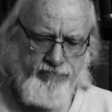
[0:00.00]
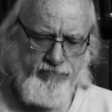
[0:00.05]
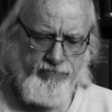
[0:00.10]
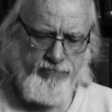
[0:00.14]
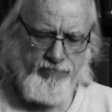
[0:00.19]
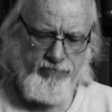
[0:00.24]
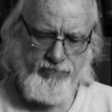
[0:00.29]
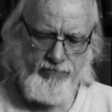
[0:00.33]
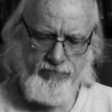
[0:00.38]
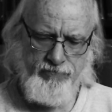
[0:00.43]

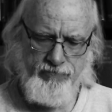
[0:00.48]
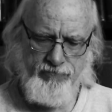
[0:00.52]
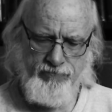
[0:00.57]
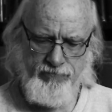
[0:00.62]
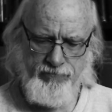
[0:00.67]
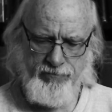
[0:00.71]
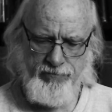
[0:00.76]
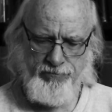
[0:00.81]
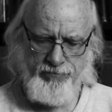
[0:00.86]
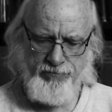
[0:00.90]

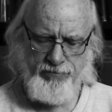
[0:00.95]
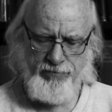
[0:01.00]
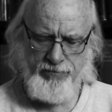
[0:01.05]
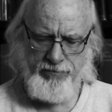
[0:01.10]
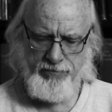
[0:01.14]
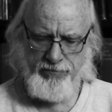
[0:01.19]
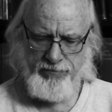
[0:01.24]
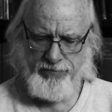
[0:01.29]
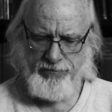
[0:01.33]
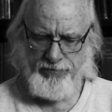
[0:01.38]

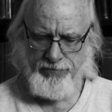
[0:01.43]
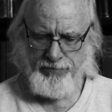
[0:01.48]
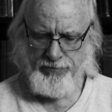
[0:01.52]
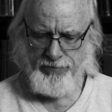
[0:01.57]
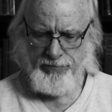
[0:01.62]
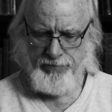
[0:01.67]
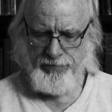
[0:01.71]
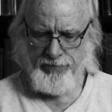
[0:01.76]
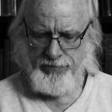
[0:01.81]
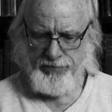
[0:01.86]

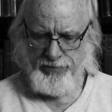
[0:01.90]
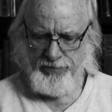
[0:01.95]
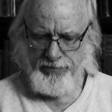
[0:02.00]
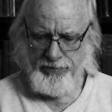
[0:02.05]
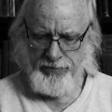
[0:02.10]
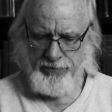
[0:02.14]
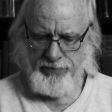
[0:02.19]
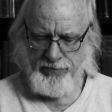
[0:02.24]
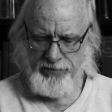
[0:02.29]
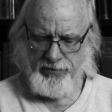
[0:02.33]

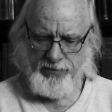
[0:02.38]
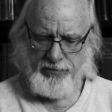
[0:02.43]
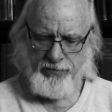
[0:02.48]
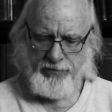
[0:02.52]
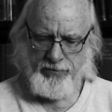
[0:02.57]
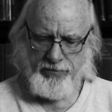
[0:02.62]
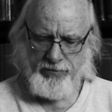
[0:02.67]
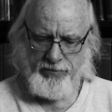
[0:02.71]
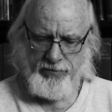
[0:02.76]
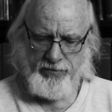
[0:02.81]

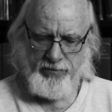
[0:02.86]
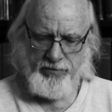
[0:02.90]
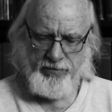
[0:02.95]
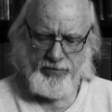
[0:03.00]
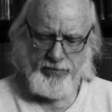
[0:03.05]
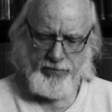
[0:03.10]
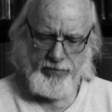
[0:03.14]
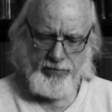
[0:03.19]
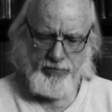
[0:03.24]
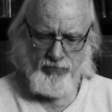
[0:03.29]

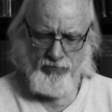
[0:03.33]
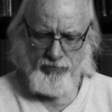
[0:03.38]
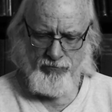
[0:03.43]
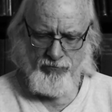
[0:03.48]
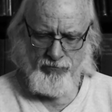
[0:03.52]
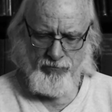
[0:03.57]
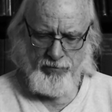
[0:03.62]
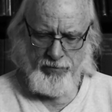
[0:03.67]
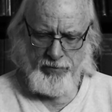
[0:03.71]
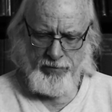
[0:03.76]

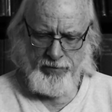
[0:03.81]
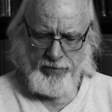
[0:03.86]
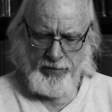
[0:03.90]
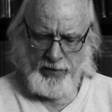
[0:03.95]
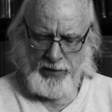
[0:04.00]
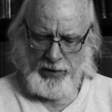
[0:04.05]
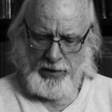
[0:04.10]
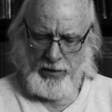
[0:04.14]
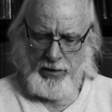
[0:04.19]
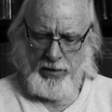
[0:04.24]

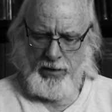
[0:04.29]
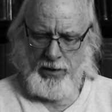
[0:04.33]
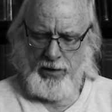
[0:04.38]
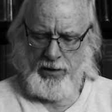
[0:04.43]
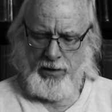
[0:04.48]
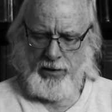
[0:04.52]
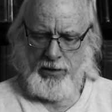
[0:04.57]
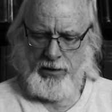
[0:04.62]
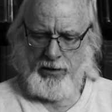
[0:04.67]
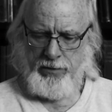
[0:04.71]

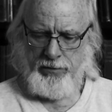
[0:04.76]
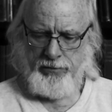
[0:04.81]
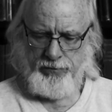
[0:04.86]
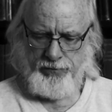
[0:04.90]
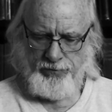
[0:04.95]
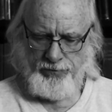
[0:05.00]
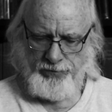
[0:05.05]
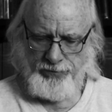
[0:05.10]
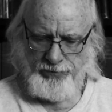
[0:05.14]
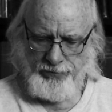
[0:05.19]

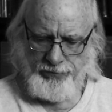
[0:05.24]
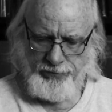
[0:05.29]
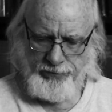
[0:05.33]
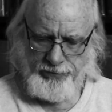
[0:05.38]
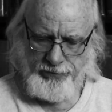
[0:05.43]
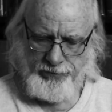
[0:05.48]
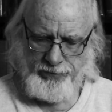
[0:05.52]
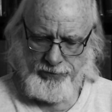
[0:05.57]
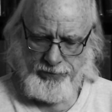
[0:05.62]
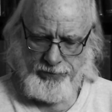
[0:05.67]

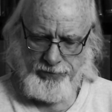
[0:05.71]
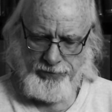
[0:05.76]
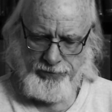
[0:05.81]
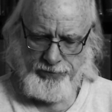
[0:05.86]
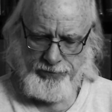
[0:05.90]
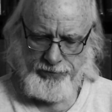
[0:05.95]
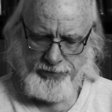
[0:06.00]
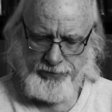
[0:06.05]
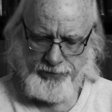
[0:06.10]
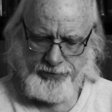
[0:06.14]

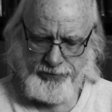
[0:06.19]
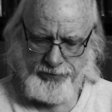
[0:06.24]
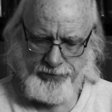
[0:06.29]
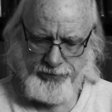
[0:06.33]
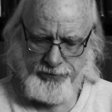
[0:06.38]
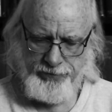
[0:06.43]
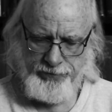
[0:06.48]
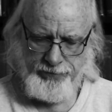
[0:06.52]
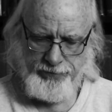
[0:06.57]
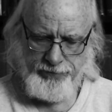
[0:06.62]

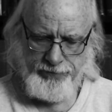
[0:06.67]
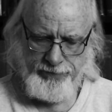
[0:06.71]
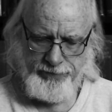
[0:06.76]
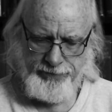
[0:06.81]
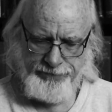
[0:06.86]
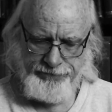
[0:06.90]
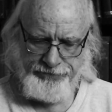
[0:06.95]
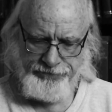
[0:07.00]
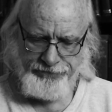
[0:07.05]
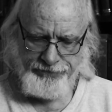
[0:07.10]

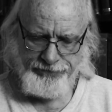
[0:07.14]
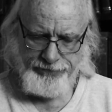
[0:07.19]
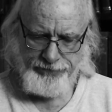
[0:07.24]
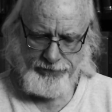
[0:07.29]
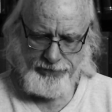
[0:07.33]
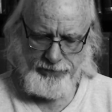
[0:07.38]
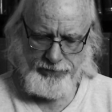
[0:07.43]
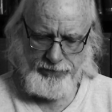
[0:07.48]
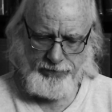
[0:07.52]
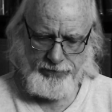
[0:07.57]

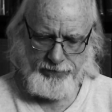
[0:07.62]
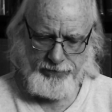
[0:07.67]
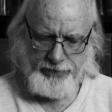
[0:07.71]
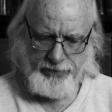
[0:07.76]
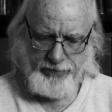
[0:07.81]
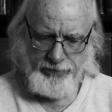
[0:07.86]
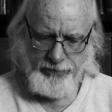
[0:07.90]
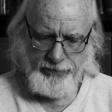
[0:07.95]
No words are spoken by the person on screen.